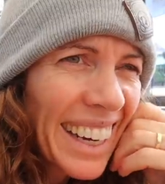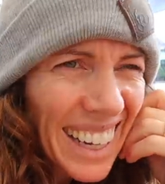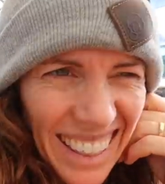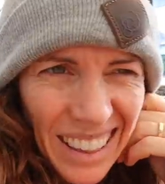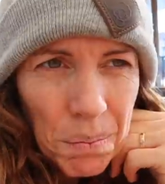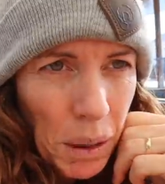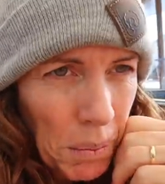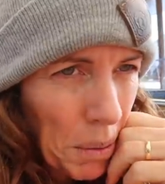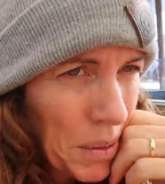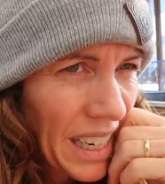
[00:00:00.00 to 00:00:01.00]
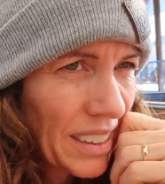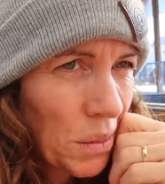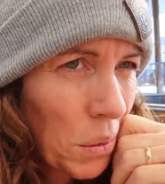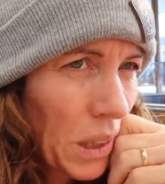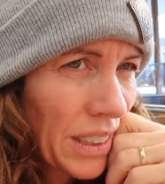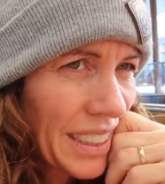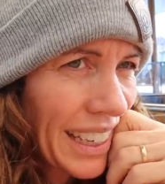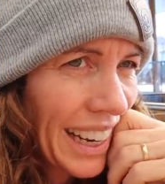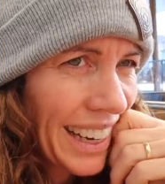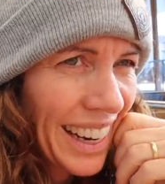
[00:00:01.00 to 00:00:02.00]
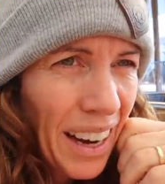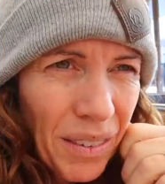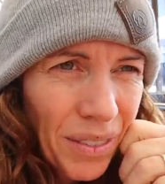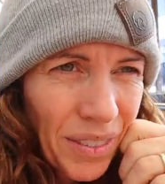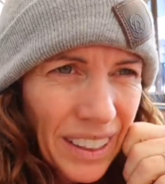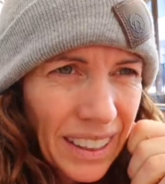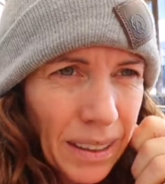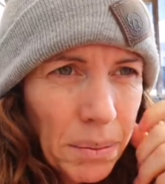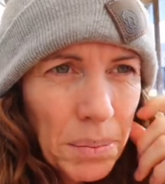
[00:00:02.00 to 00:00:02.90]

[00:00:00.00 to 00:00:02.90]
kind of think Big Mama's acting weird today. I have a feeling.